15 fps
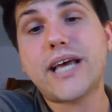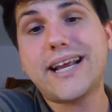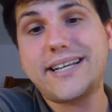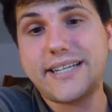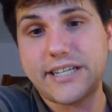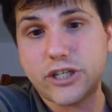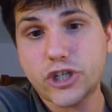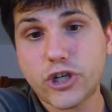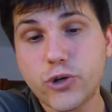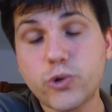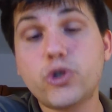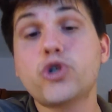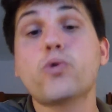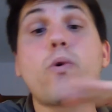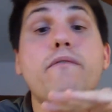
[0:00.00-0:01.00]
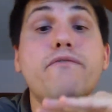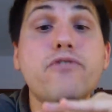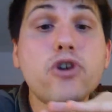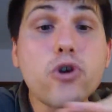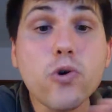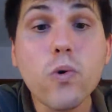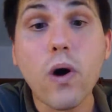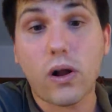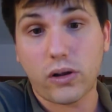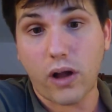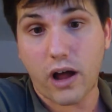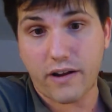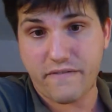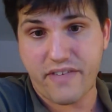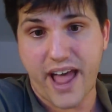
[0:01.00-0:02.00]
that as an excuse to review a
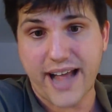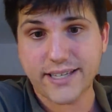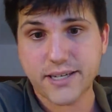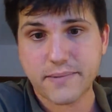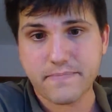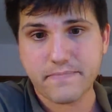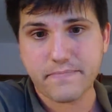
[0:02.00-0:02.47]
lot of that.